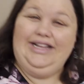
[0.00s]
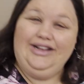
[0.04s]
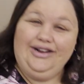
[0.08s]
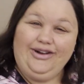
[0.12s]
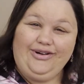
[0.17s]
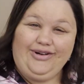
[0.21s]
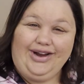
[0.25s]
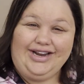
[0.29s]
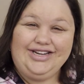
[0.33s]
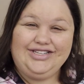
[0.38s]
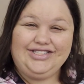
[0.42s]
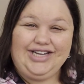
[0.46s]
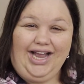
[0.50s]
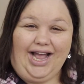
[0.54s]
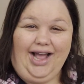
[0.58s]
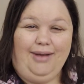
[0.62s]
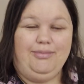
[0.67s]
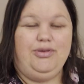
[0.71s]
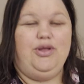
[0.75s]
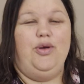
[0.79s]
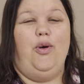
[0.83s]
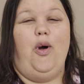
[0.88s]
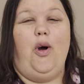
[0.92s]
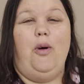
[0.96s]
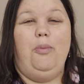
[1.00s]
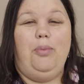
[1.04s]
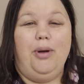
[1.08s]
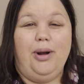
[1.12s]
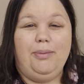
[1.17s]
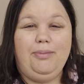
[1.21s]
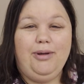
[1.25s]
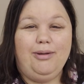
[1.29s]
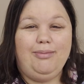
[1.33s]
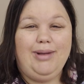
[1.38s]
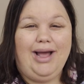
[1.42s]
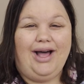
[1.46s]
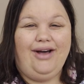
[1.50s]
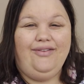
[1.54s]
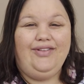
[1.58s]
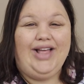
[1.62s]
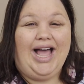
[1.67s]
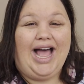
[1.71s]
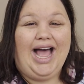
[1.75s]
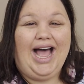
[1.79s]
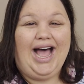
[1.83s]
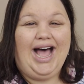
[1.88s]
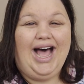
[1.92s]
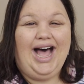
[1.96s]
Great job. You open up your mouth
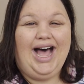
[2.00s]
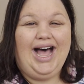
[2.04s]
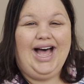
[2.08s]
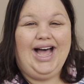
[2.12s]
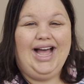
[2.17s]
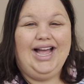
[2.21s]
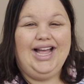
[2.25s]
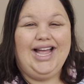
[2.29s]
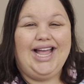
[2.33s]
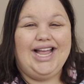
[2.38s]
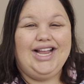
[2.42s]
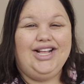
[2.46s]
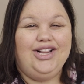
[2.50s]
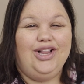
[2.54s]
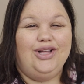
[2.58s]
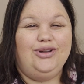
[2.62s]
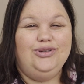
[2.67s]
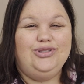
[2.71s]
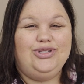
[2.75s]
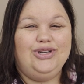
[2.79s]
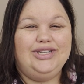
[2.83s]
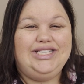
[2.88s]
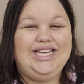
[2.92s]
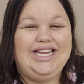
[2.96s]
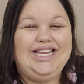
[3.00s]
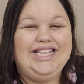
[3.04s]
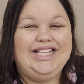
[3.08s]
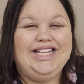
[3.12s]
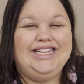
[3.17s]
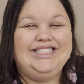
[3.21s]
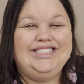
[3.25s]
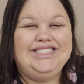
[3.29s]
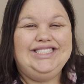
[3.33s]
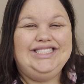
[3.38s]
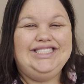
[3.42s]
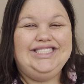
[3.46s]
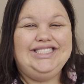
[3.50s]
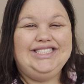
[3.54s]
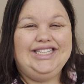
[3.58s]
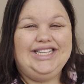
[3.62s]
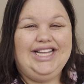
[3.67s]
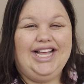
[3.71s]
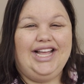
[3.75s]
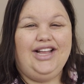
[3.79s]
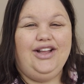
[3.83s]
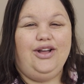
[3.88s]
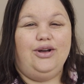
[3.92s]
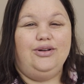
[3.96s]
and close your teeth
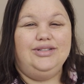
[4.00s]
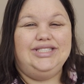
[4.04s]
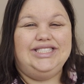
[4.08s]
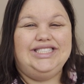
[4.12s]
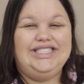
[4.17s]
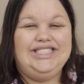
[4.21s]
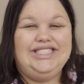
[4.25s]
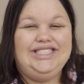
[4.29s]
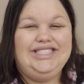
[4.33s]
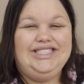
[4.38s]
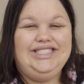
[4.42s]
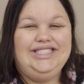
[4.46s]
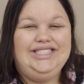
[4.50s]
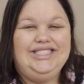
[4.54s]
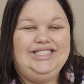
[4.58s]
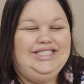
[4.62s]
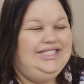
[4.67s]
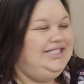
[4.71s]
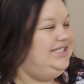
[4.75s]
and go zzz,